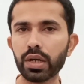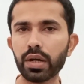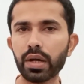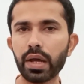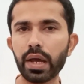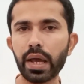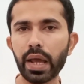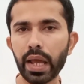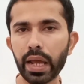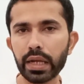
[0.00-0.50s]

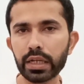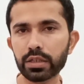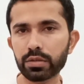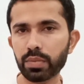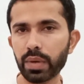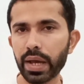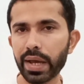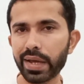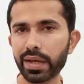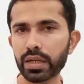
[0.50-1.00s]

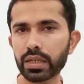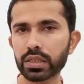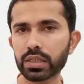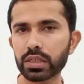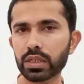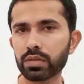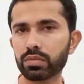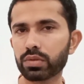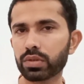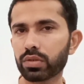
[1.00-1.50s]
inspiring
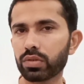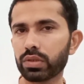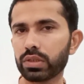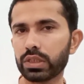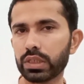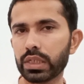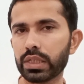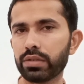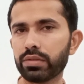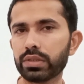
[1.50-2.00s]
subsequent
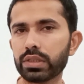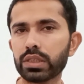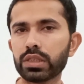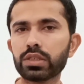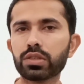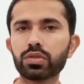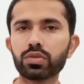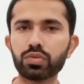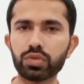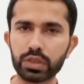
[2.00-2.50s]
generations
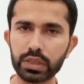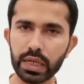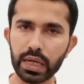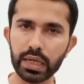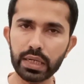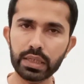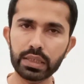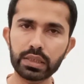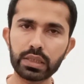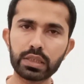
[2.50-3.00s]
to
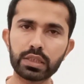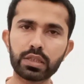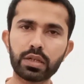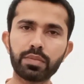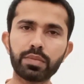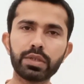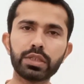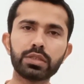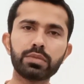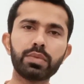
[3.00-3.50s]
challenge
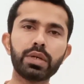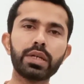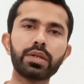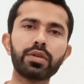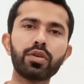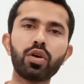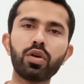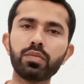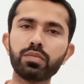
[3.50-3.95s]
established norms